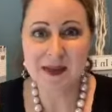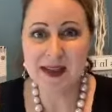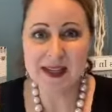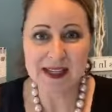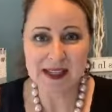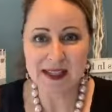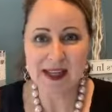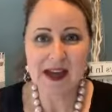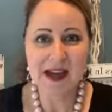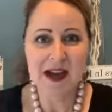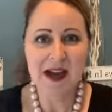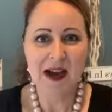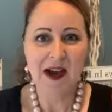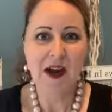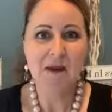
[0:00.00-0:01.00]
money
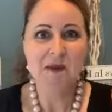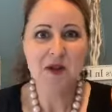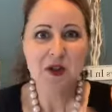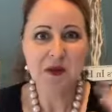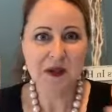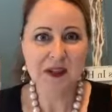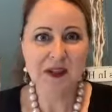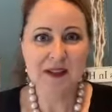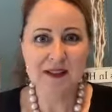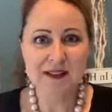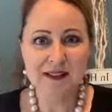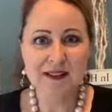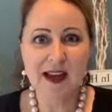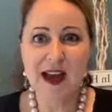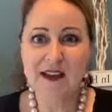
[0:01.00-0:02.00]
doing
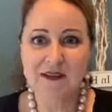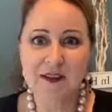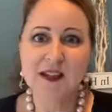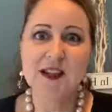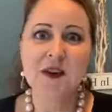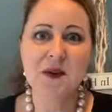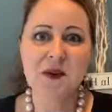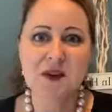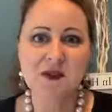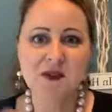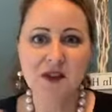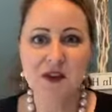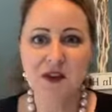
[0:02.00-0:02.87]
live videos and